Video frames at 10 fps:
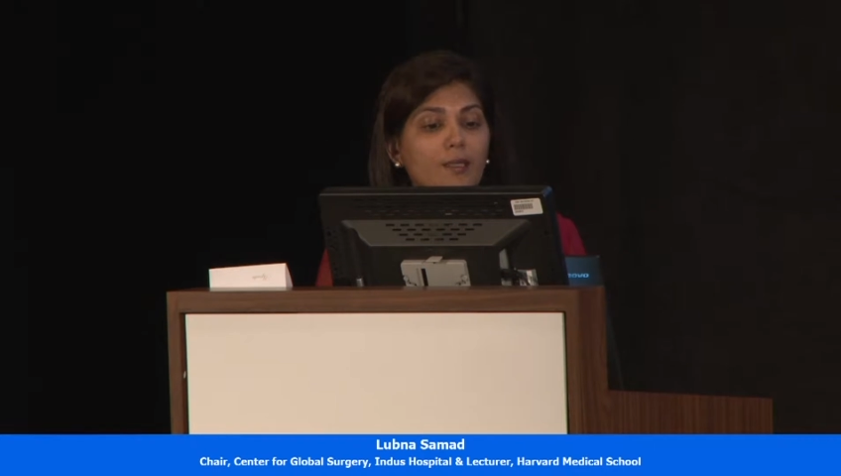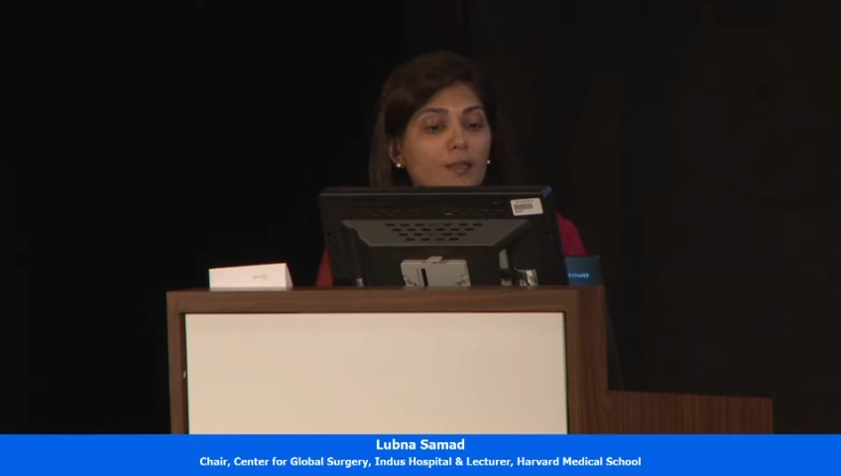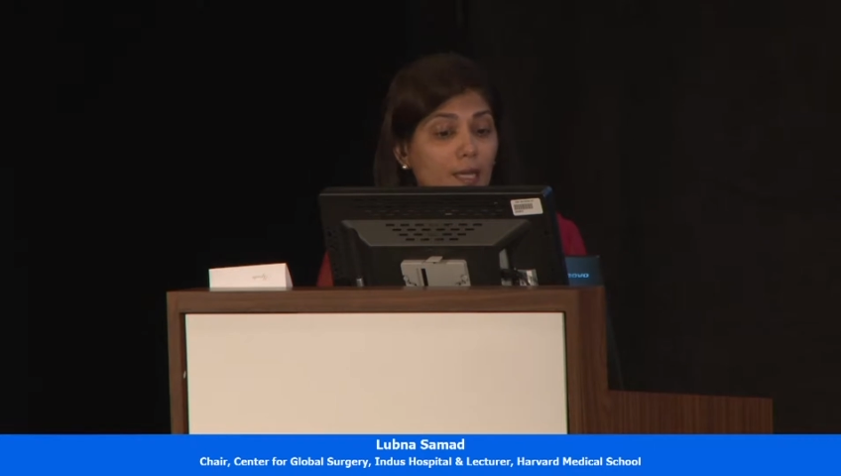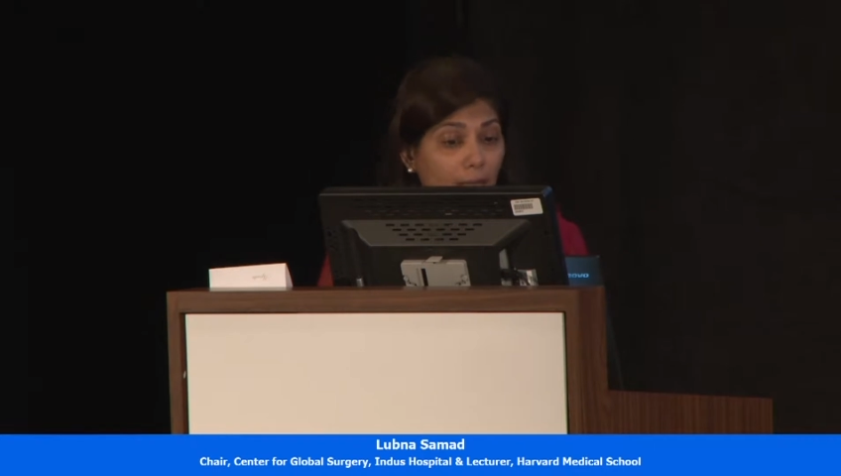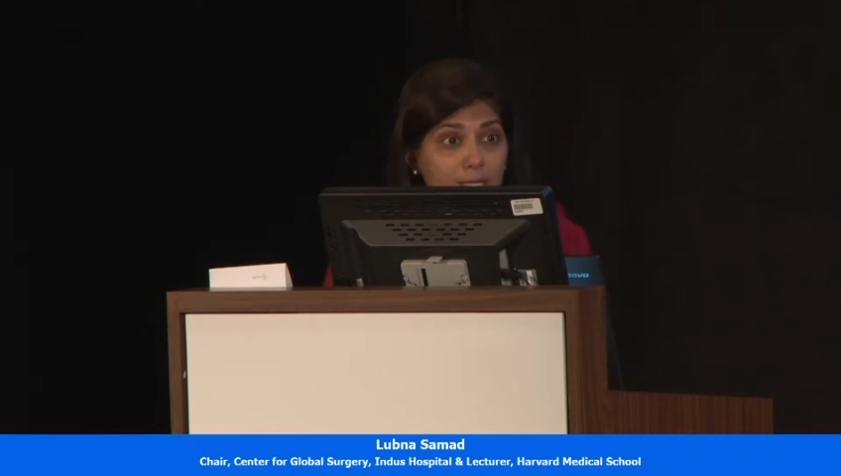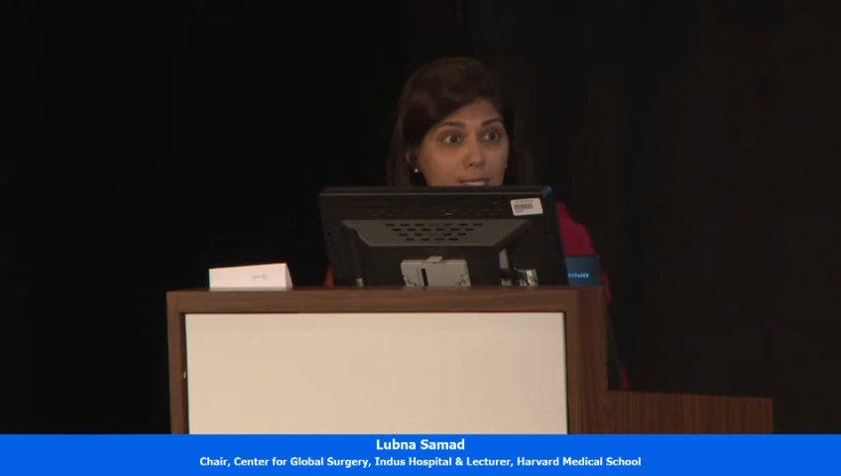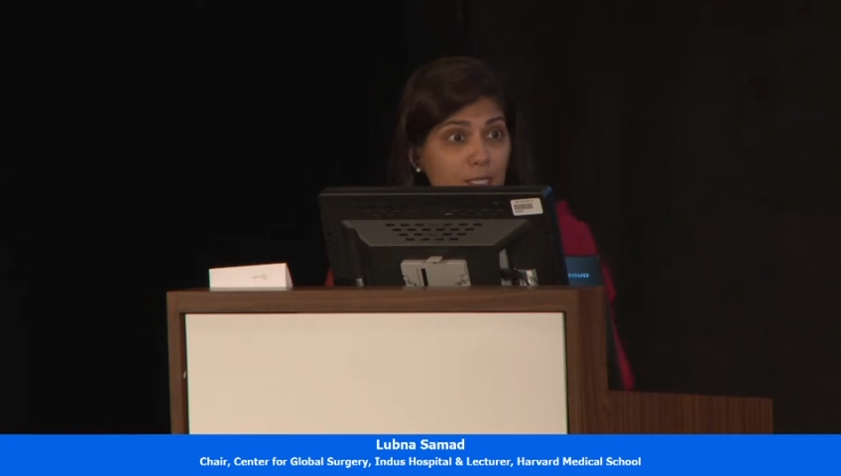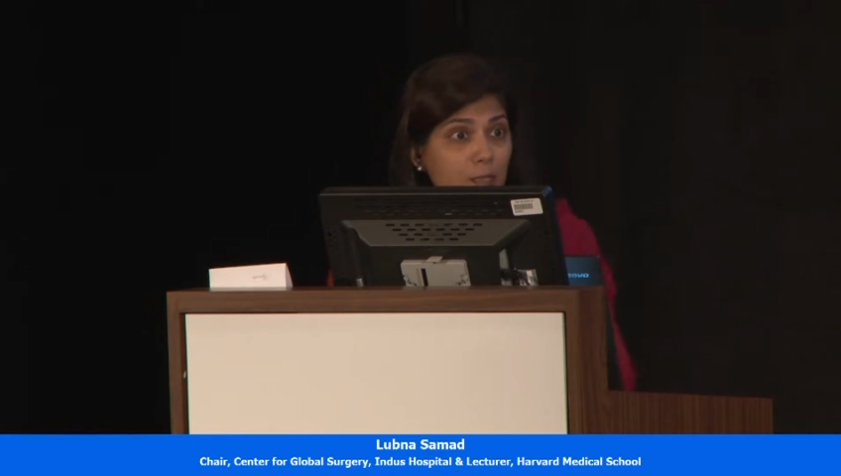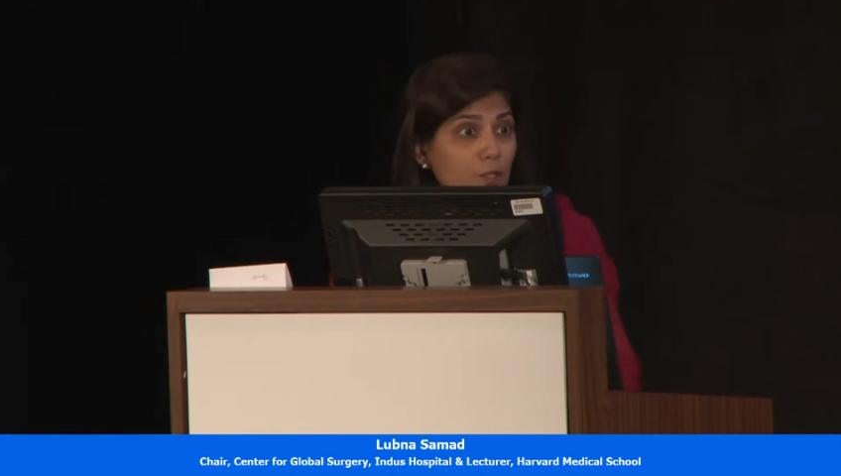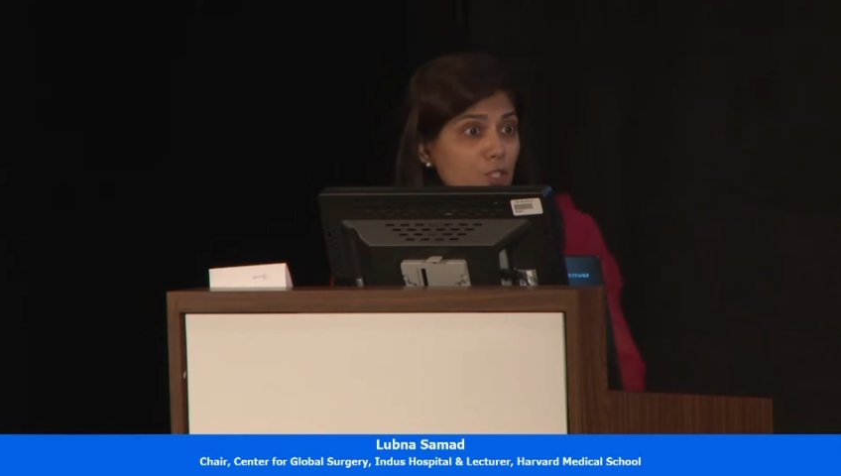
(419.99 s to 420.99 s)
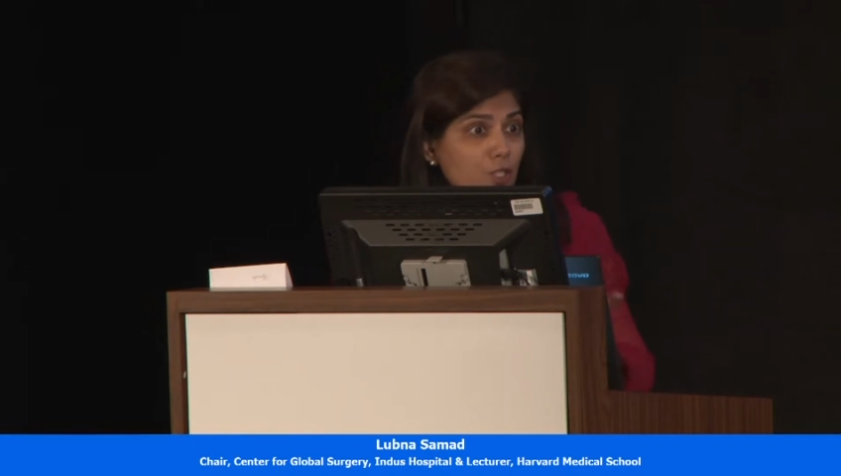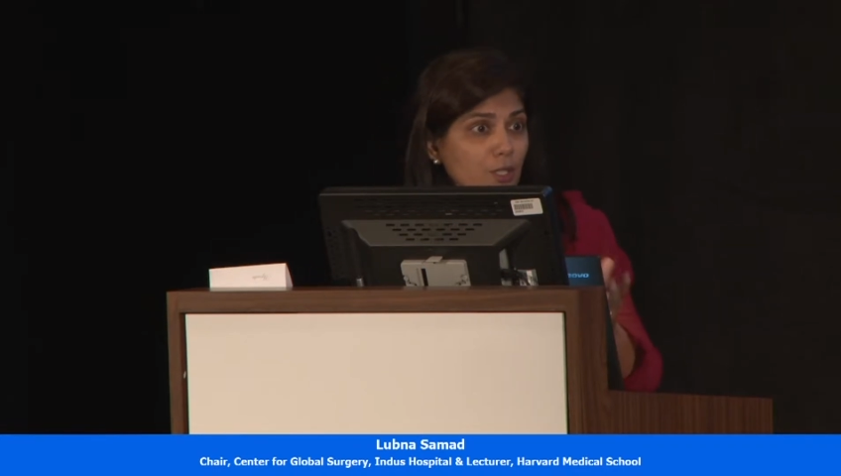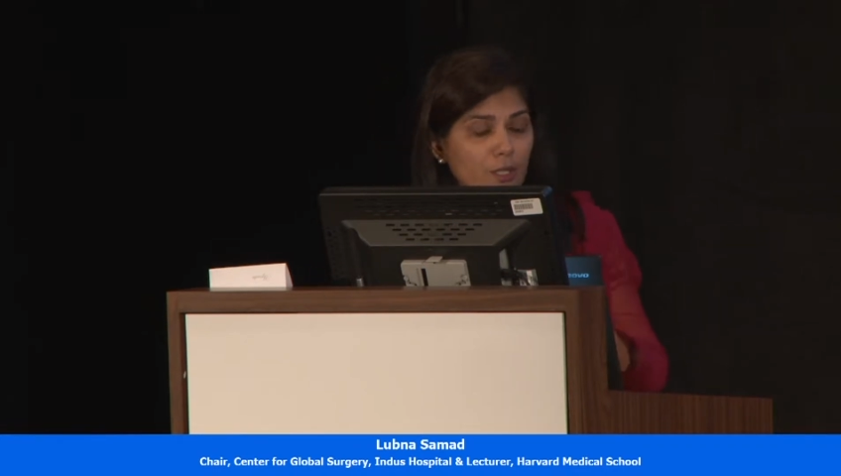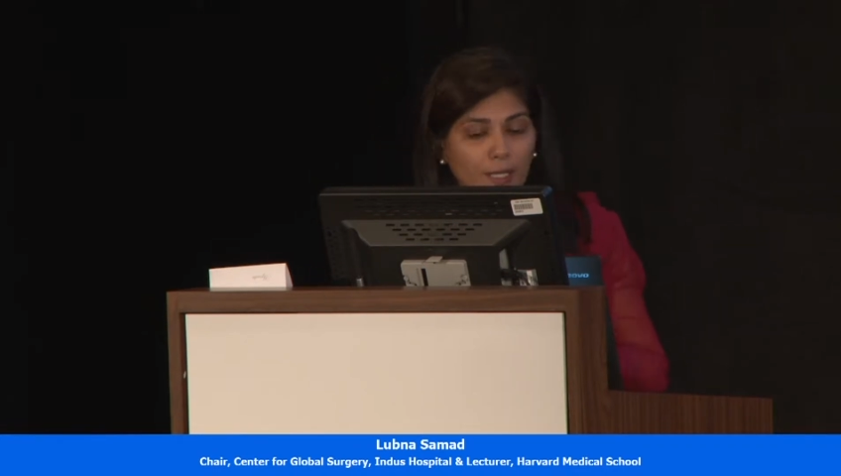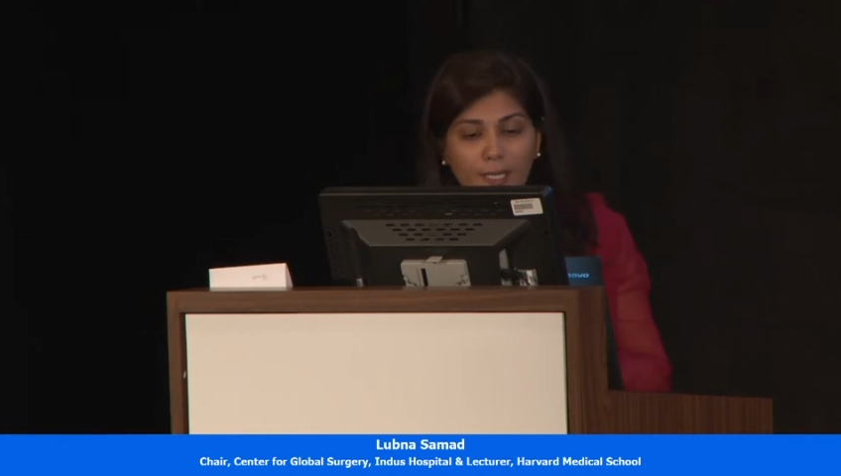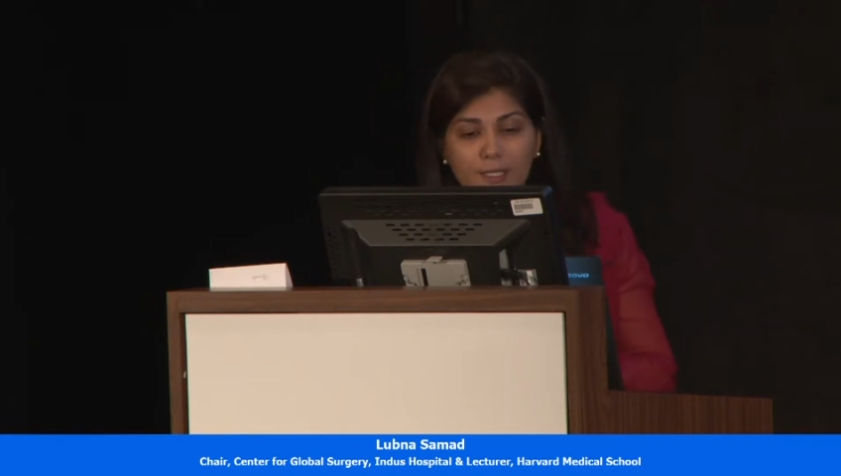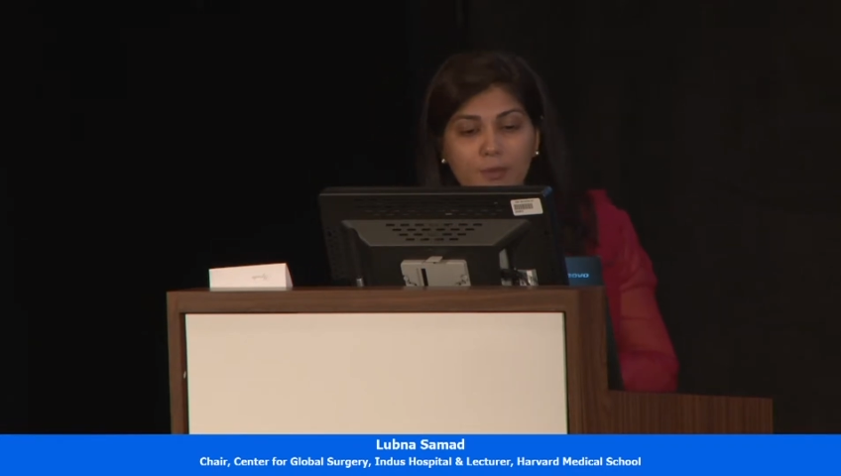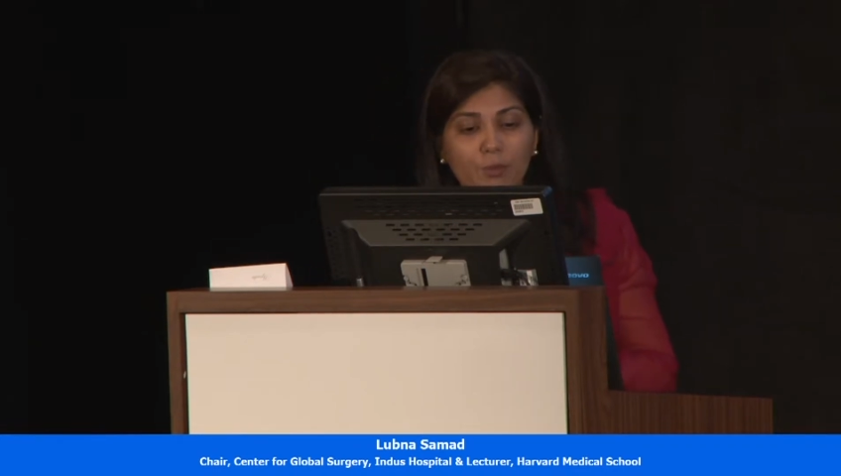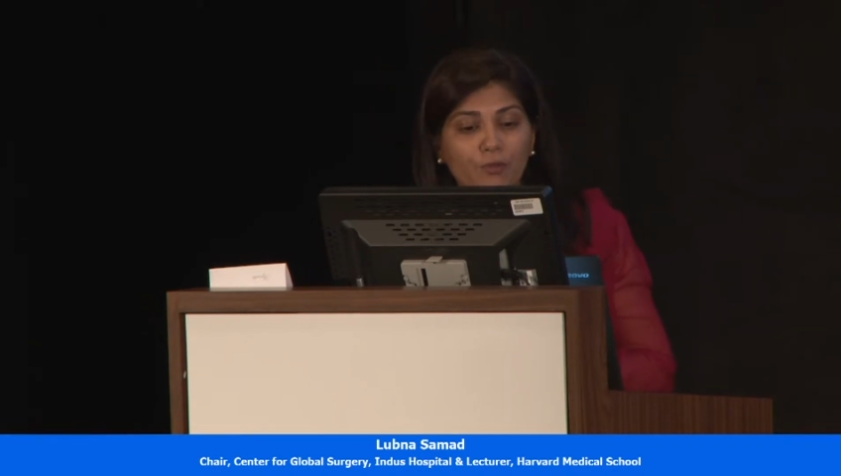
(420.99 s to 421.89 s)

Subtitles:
the Lancet Commission that some